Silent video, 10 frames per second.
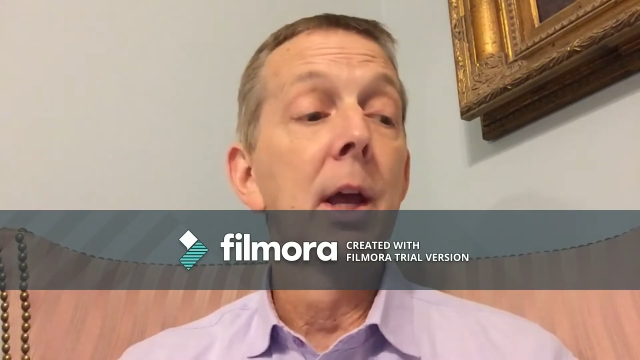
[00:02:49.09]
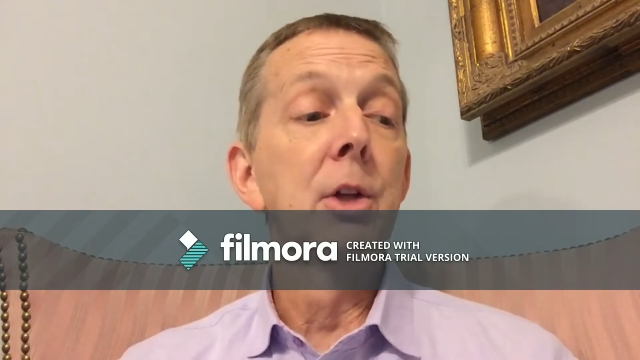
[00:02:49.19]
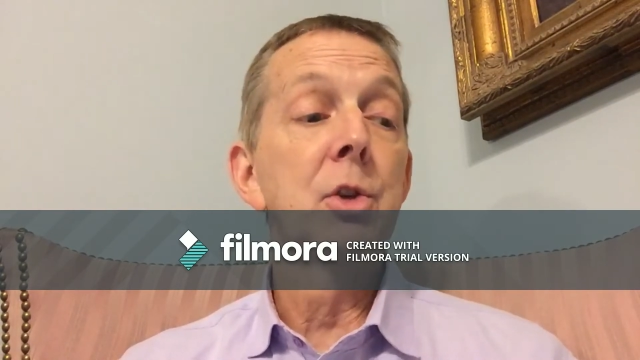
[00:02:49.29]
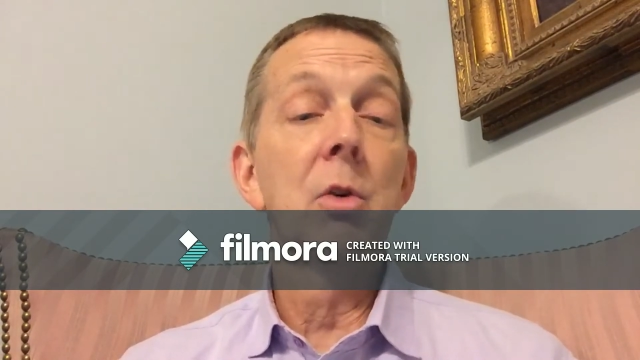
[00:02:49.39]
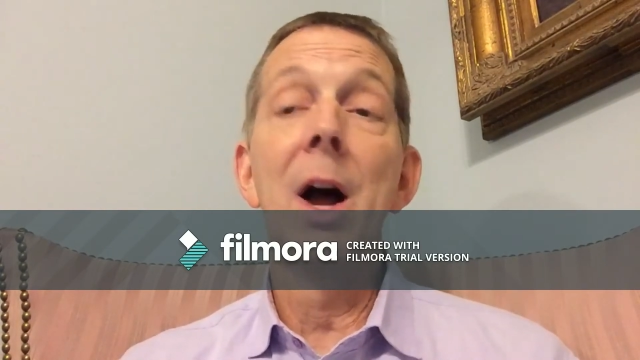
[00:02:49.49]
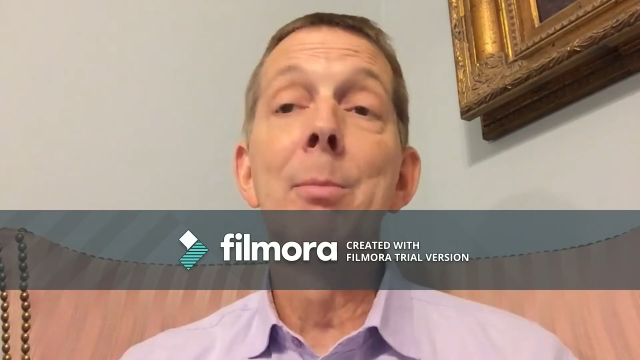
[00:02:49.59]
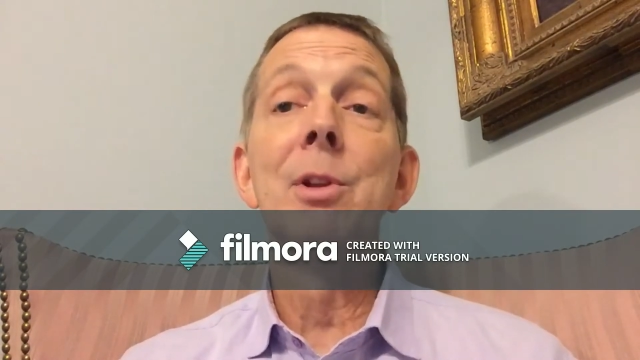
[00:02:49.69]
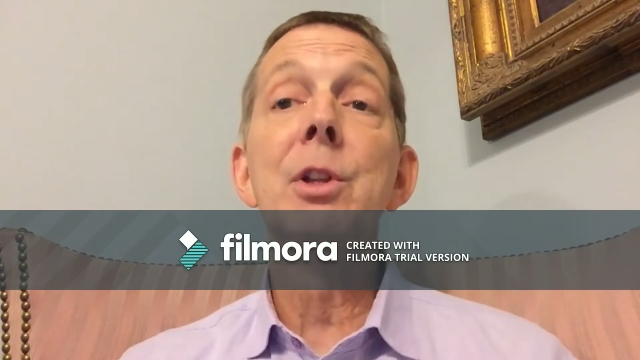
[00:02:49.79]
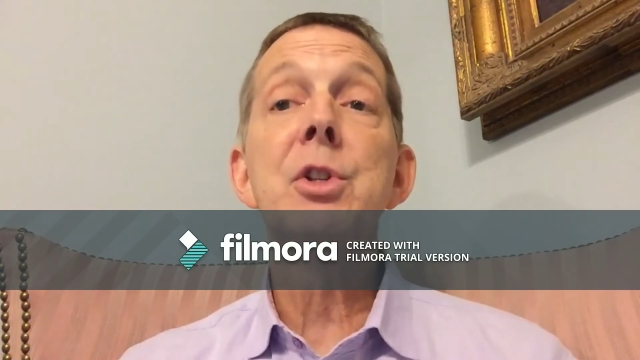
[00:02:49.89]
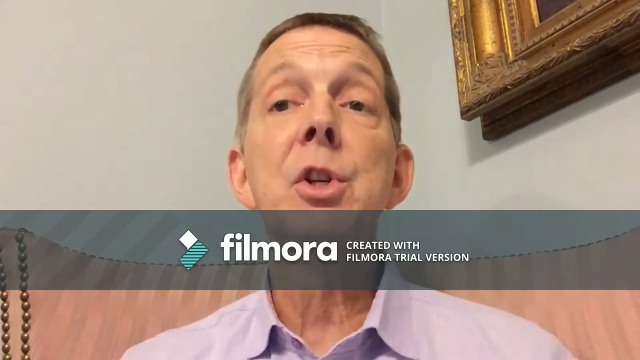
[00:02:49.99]
And so
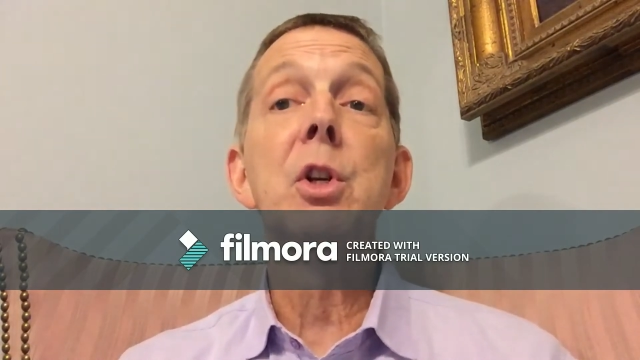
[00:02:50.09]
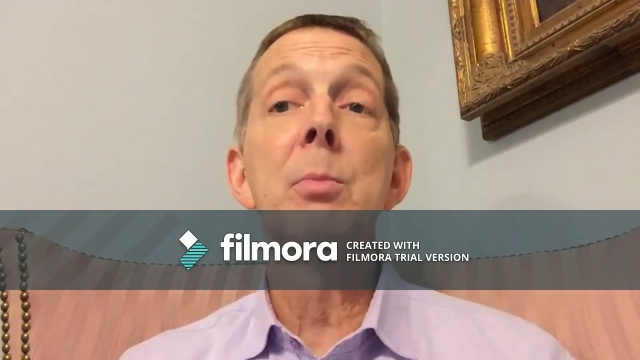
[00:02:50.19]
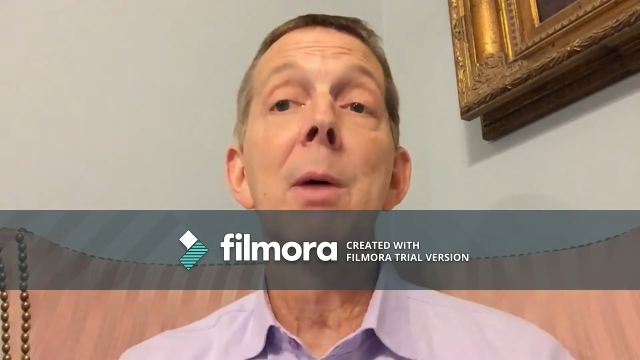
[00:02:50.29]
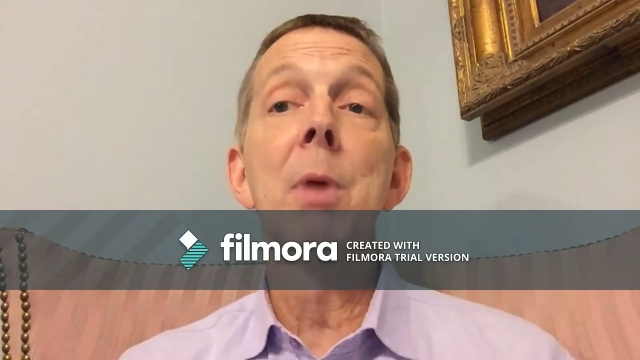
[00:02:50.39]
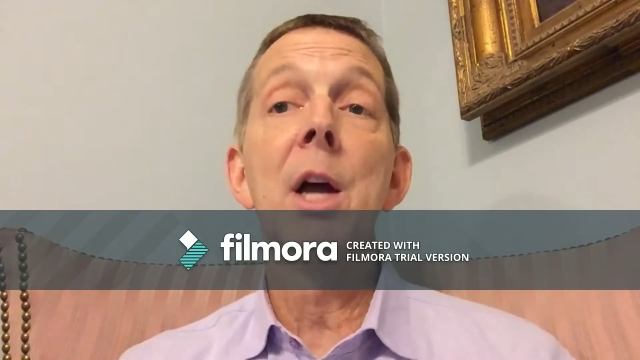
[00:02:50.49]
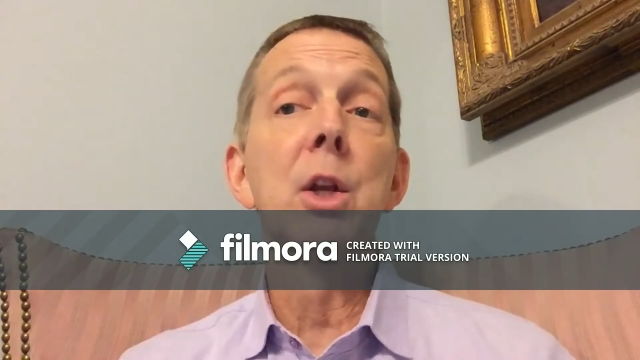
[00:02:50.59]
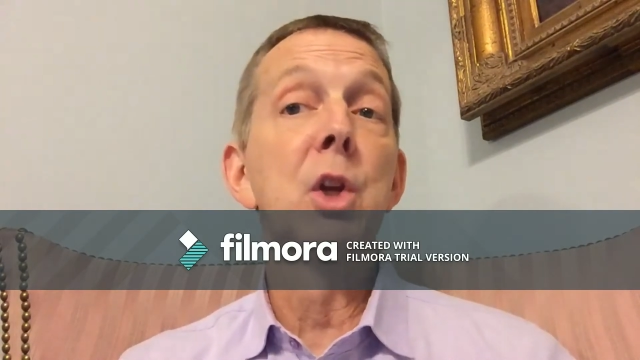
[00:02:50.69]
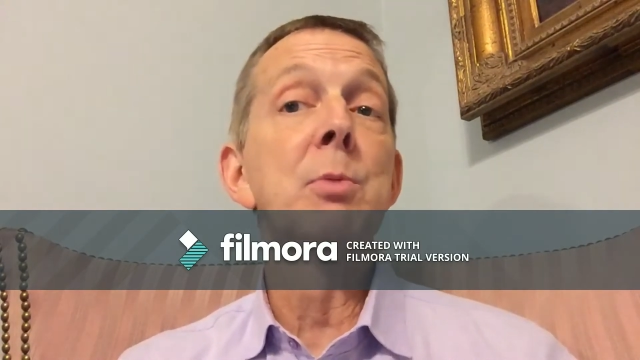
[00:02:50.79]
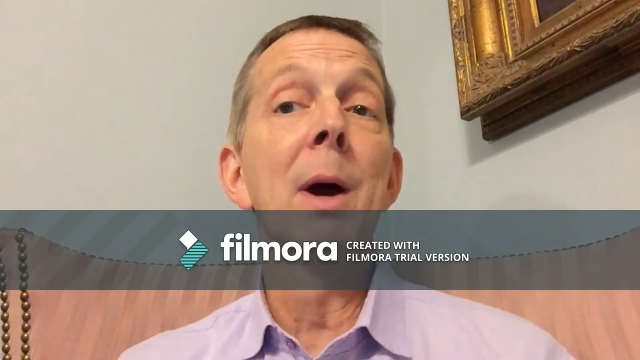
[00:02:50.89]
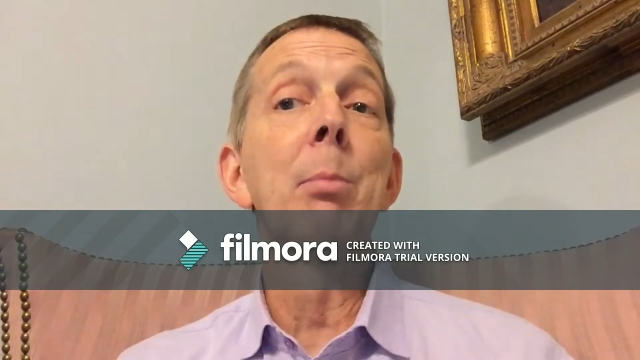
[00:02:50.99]
I'm listening to my body
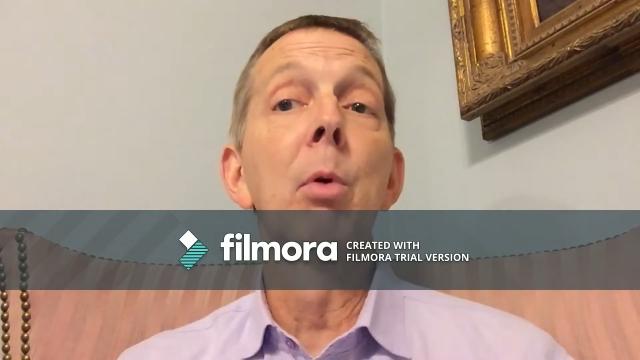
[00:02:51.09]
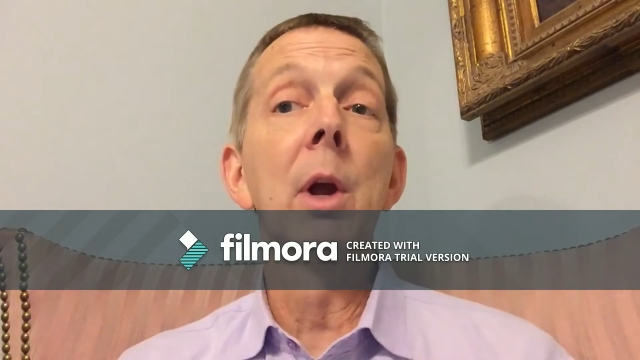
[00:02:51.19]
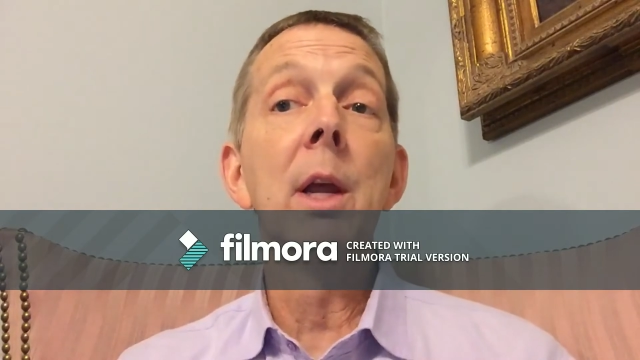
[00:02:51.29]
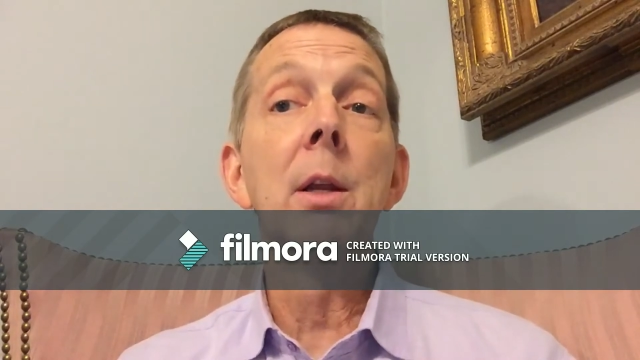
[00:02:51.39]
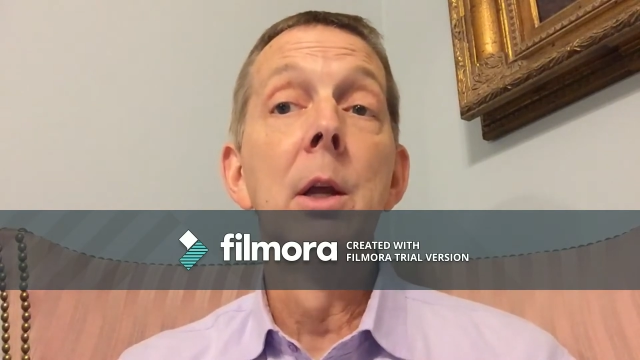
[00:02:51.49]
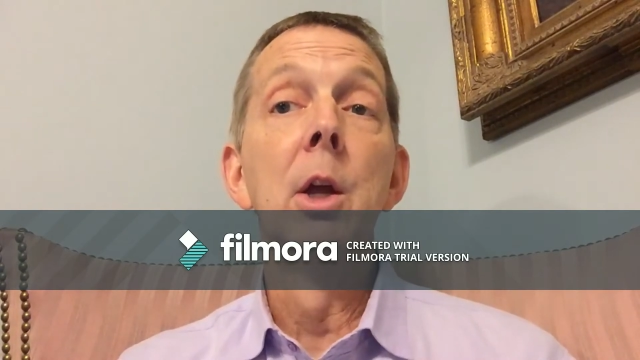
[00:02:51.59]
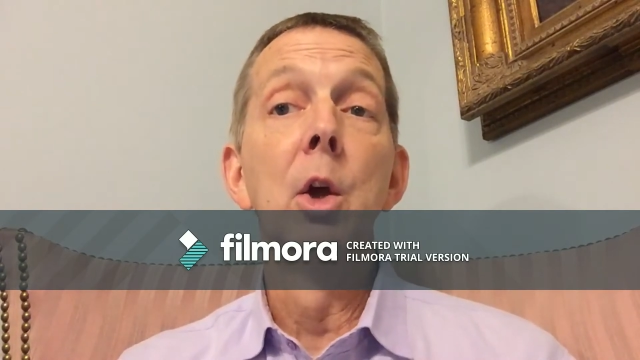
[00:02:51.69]
because my brain